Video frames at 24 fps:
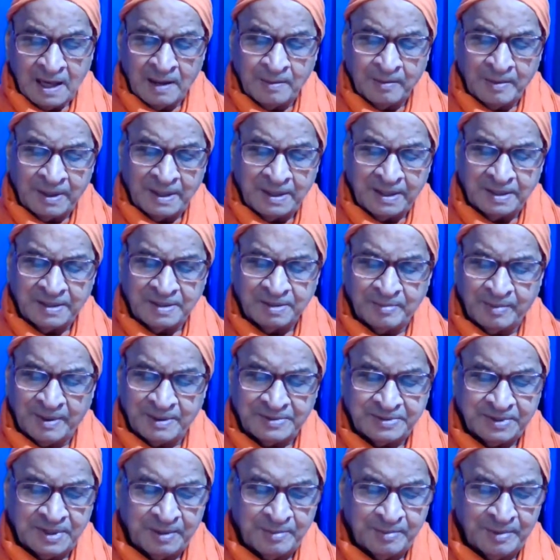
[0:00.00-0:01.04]
Commanded the
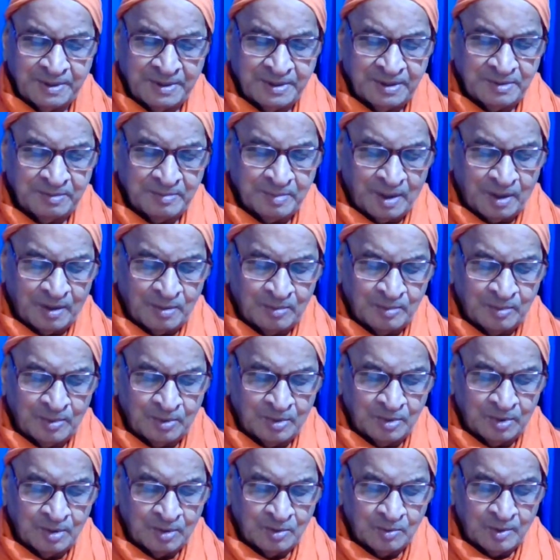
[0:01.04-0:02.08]
master remain in
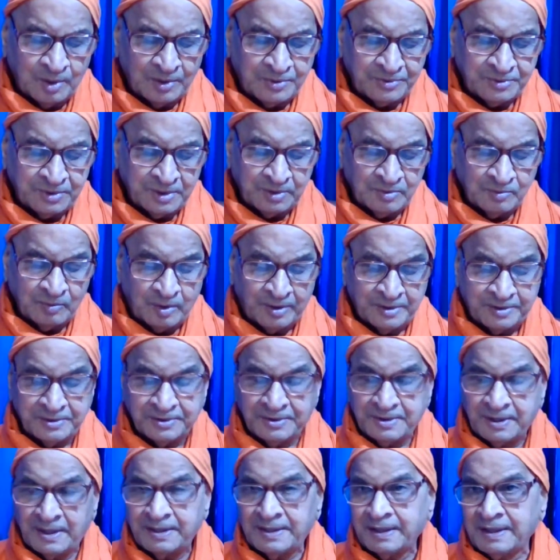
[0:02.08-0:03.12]
Bhavamu. Question, what
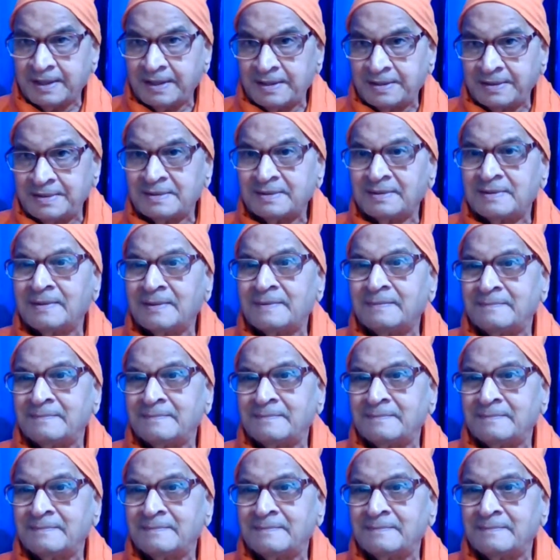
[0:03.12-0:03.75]
is that again?